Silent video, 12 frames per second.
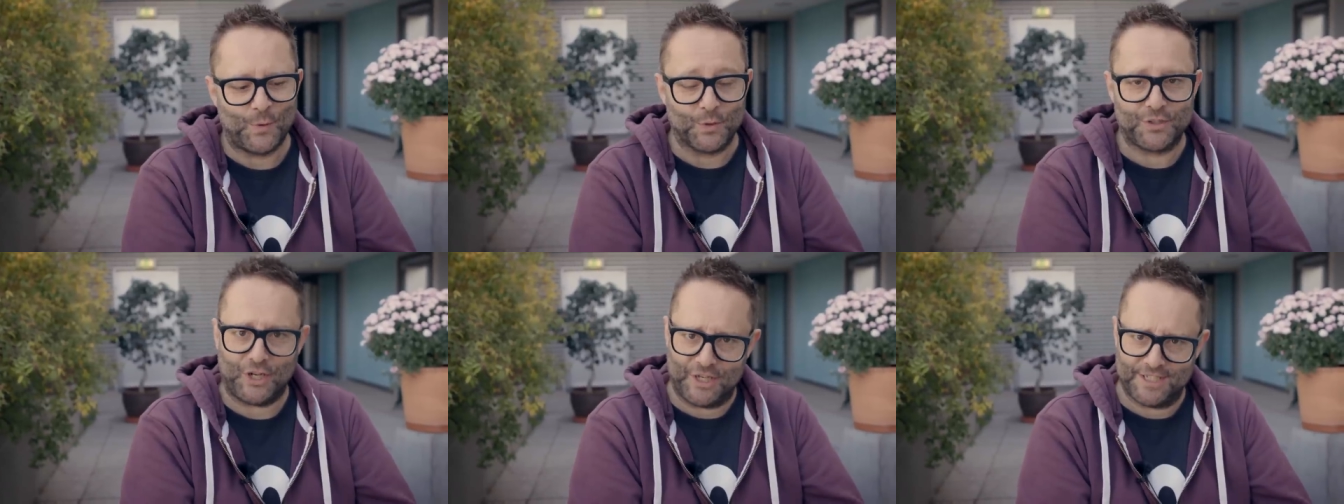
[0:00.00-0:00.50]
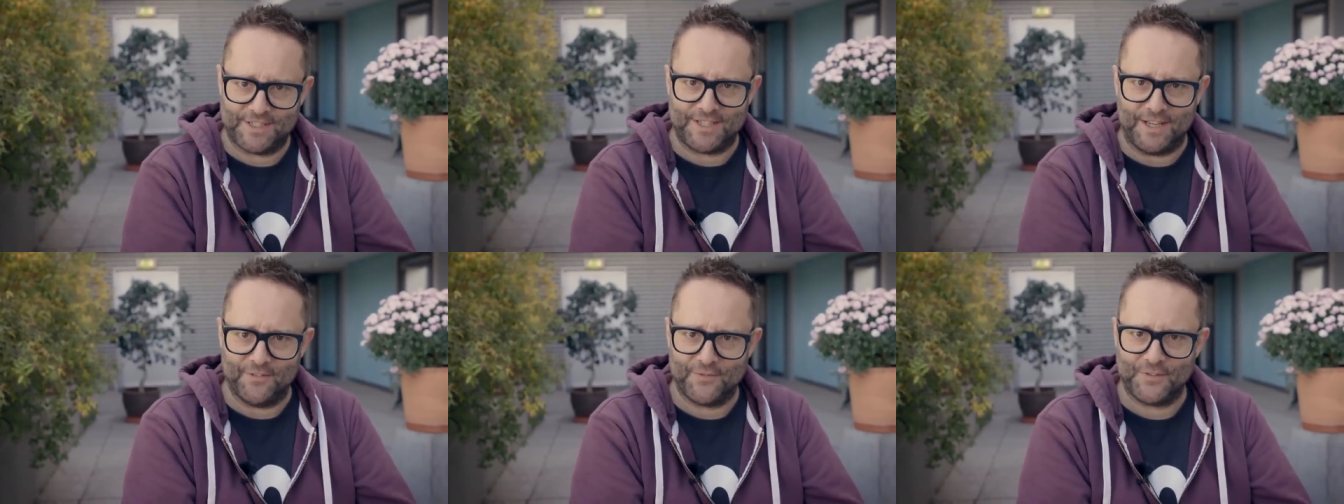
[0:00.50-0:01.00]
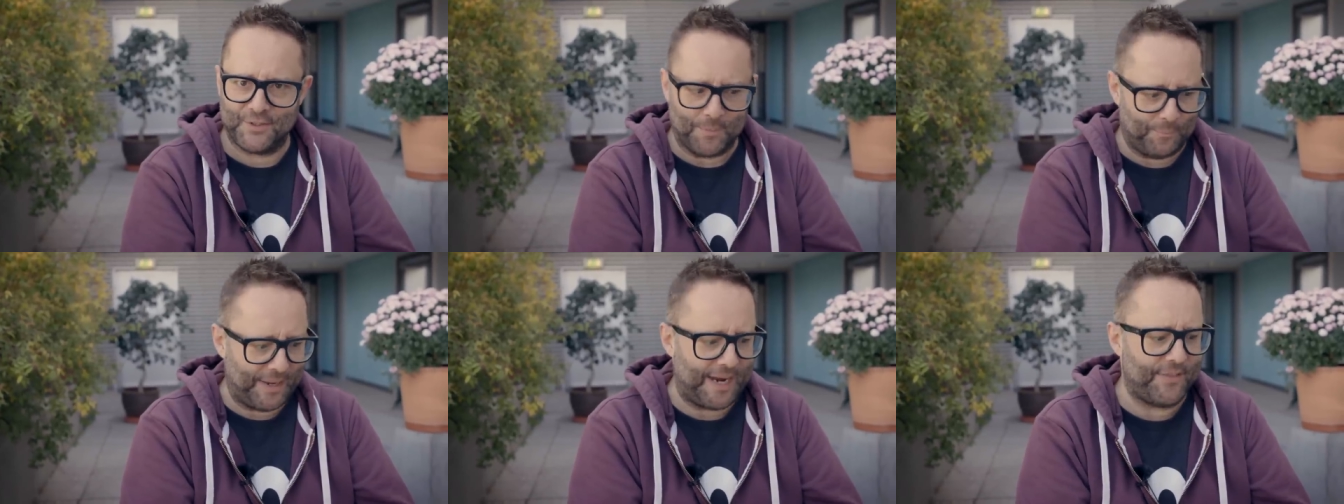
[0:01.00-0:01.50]
alternative to
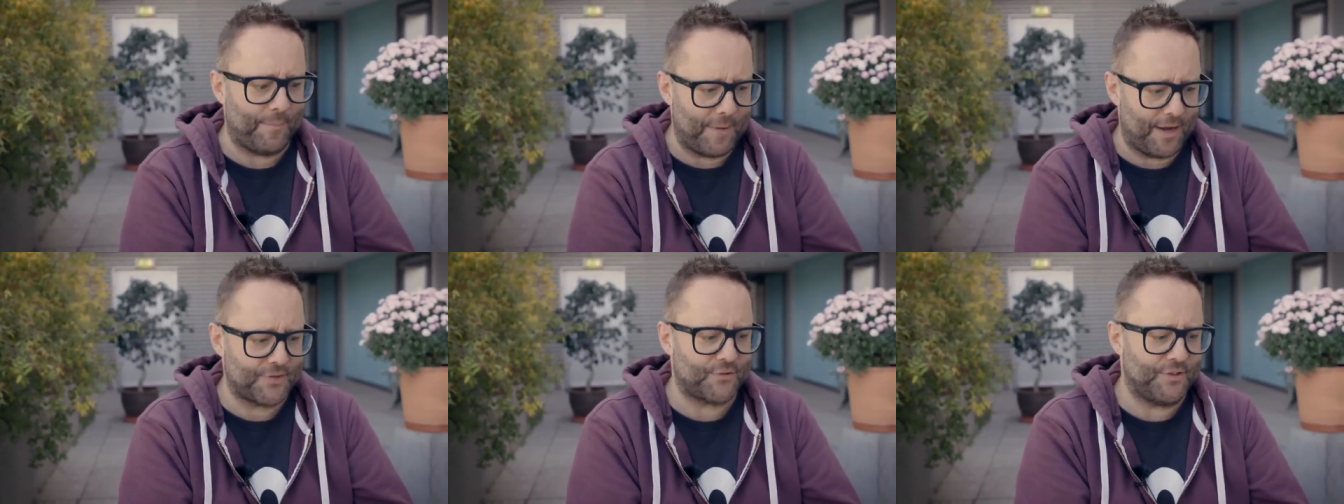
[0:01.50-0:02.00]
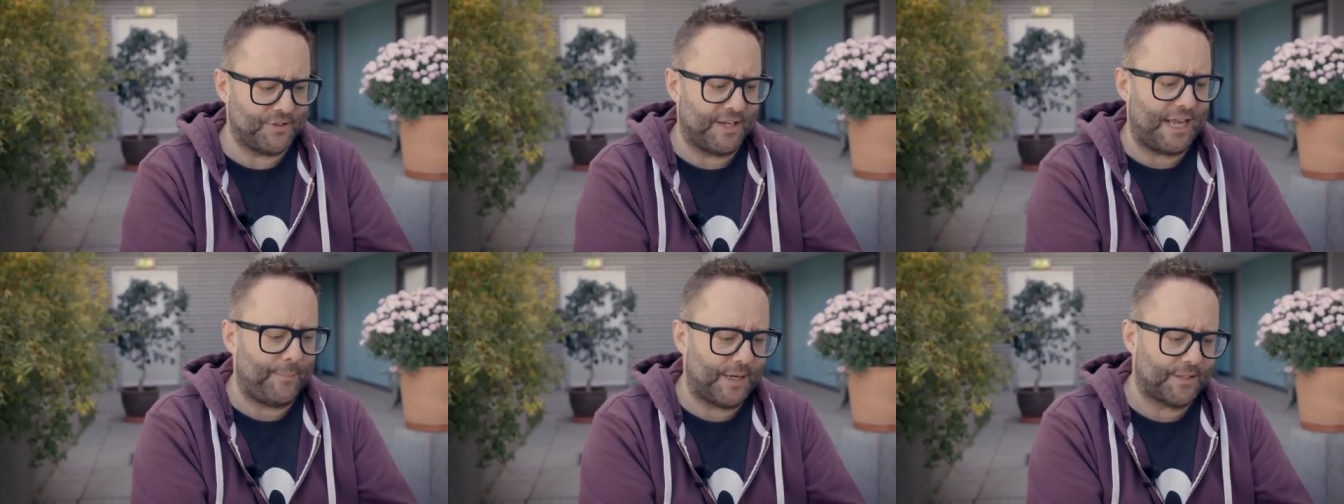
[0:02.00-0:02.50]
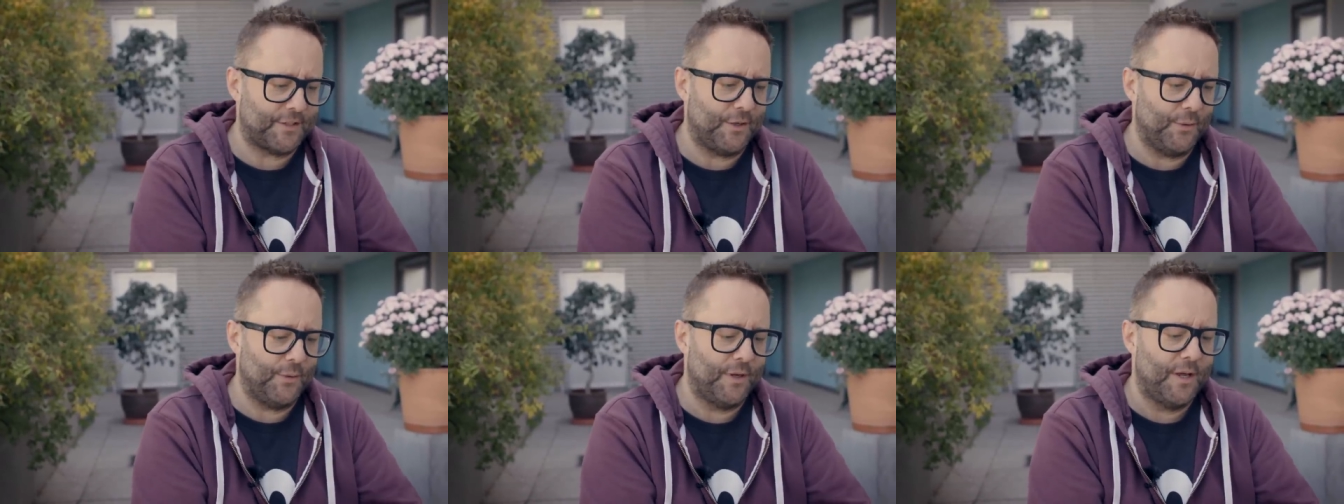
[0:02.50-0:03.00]
compare the Master and Dynamic
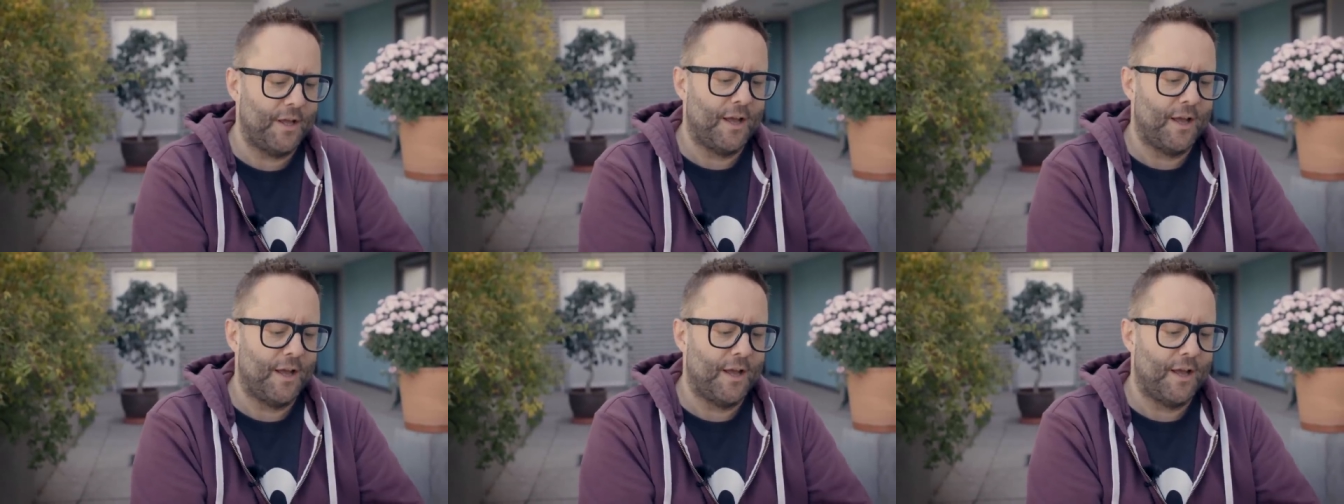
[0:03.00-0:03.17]
to,